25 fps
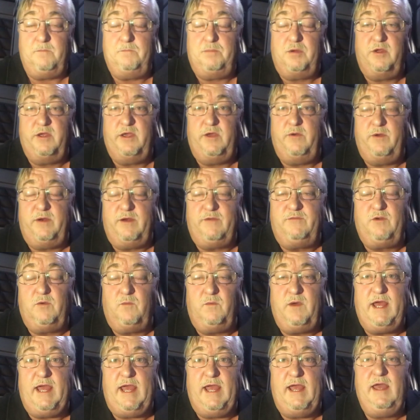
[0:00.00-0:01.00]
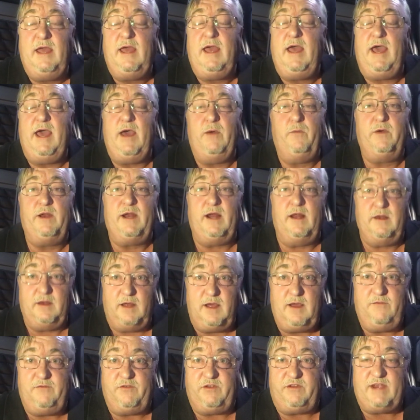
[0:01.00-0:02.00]
pull you a different way. And what I
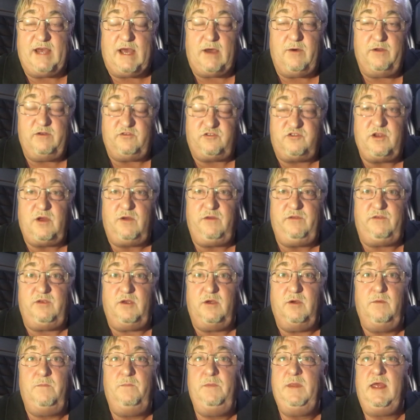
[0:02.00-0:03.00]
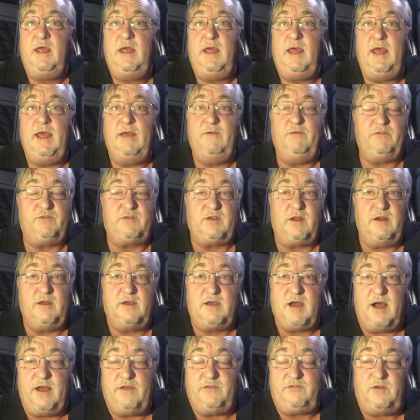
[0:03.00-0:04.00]
love is how it shows you if it's going to
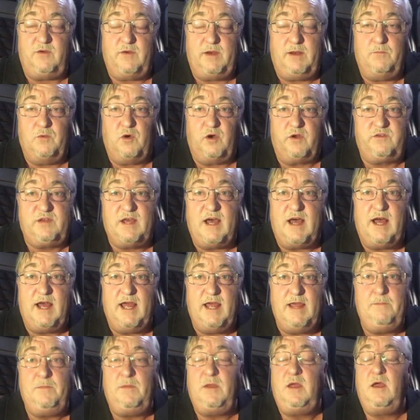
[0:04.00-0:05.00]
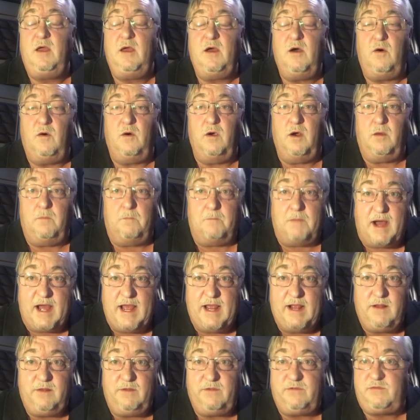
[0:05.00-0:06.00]
cost you any more time or
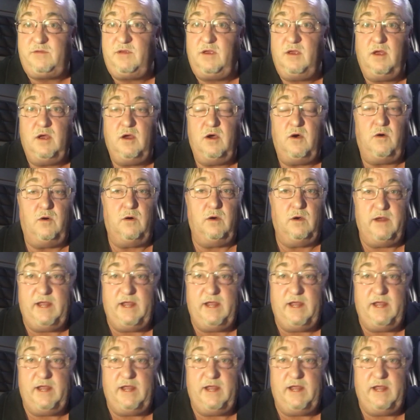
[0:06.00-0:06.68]
miles or